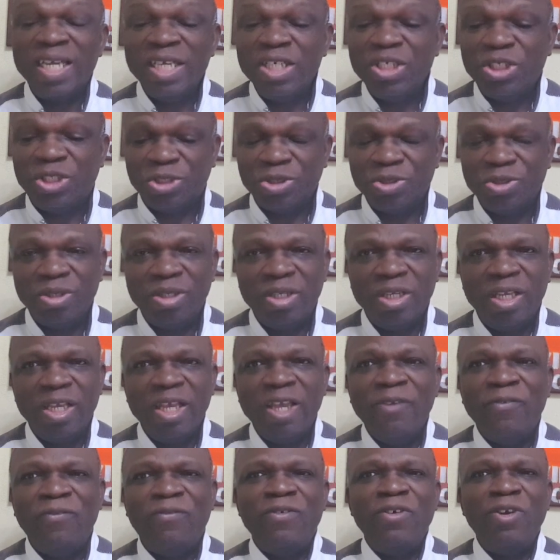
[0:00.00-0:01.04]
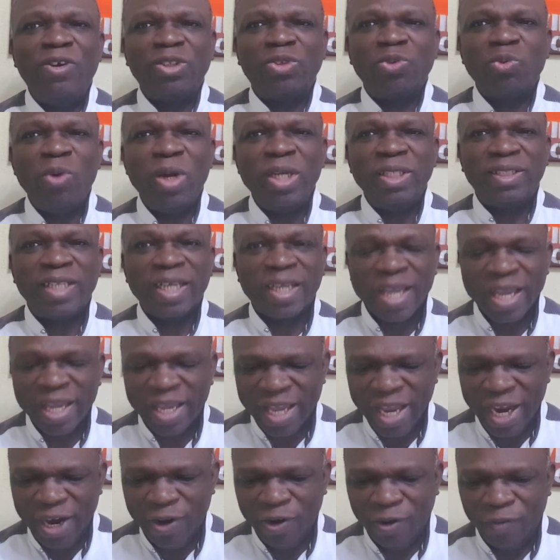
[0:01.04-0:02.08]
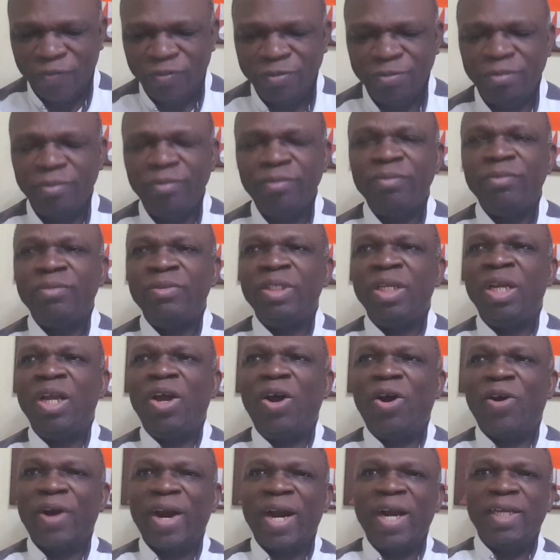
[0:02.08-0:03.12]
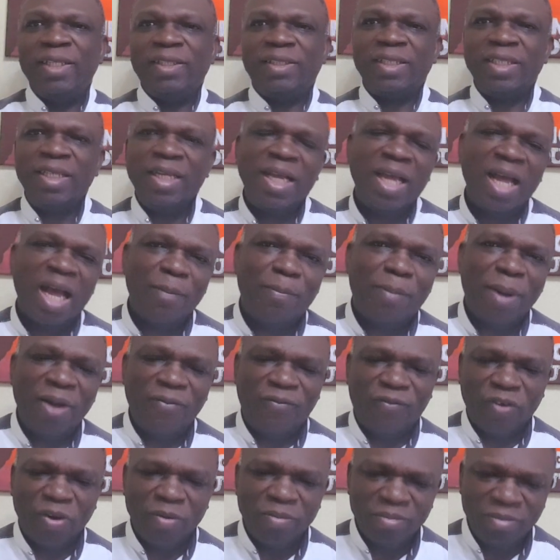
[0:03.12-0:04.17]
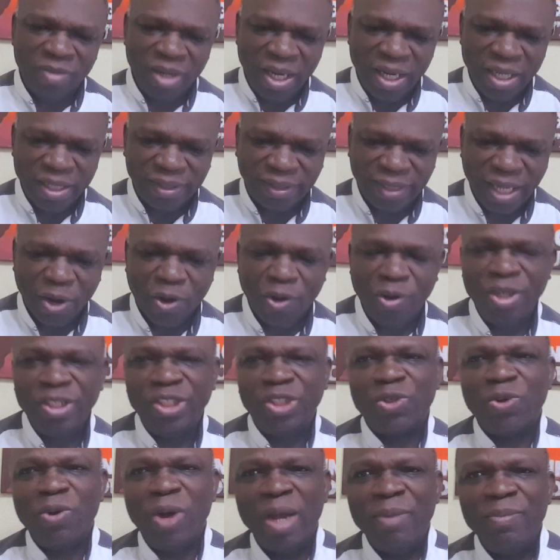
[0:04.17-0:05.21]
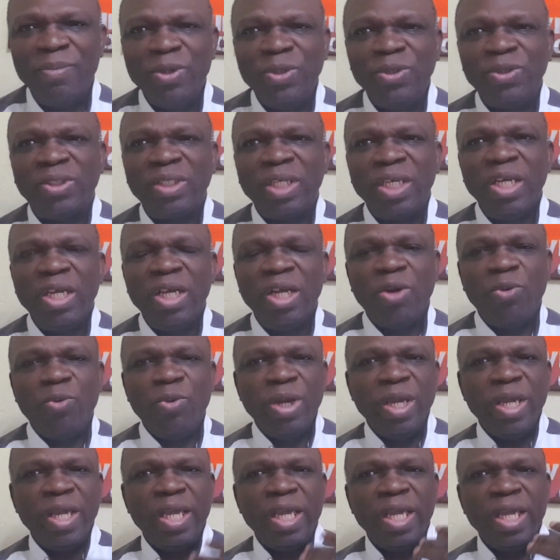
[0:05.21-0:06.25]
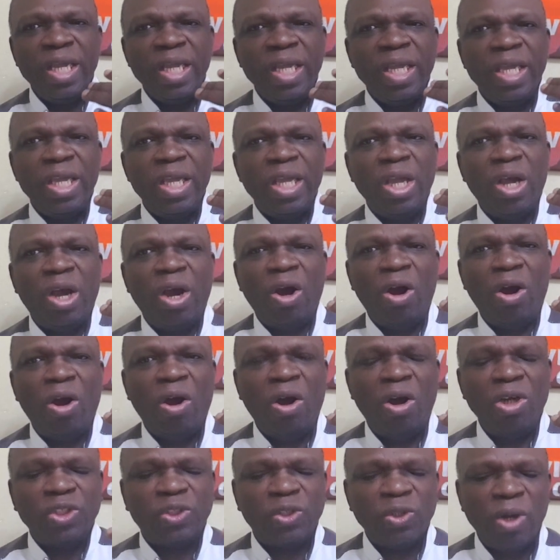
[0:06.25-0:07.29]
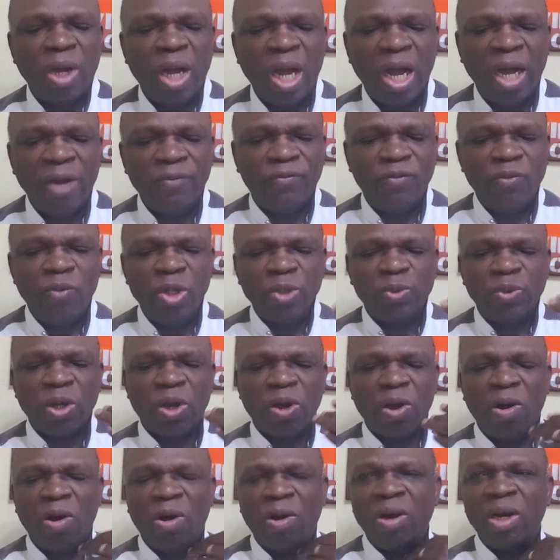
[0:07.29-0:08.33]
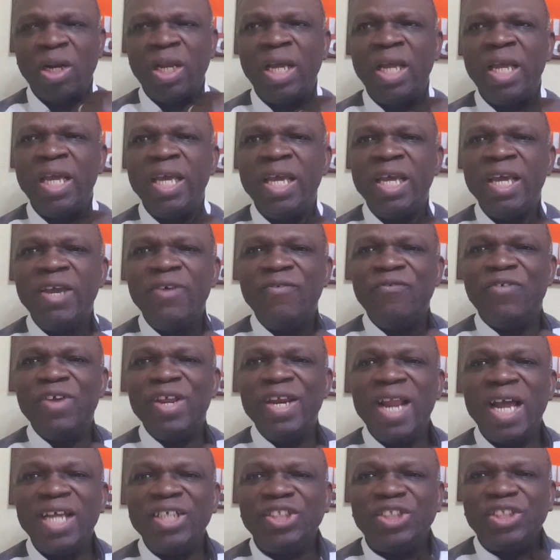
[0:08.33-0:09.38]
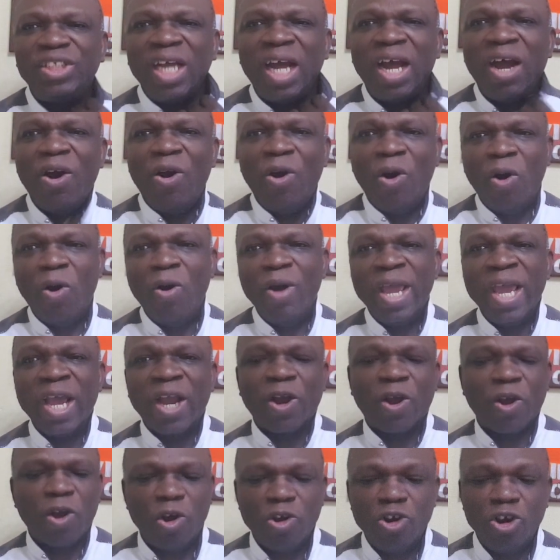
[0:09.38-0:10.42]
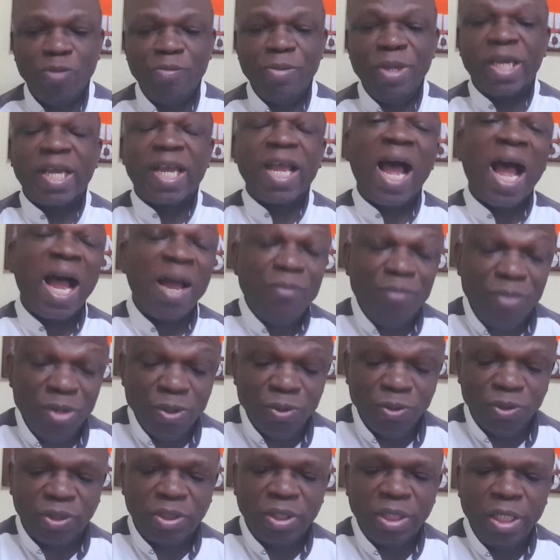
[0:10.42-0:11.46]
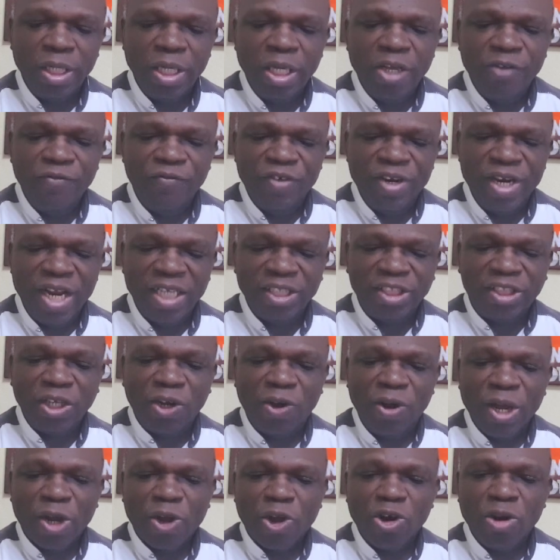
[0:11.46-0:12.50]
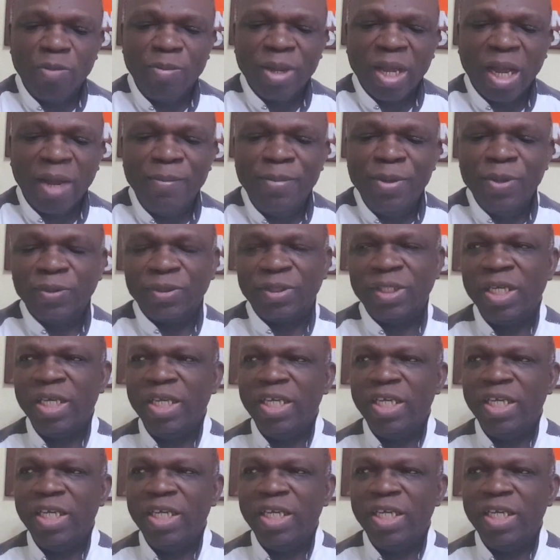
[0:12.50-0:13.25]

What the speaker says: issue if not well taken care of. All right. Apart from psychological abuse, we also have what we call financial or economic abuse. Financial or economic abuse.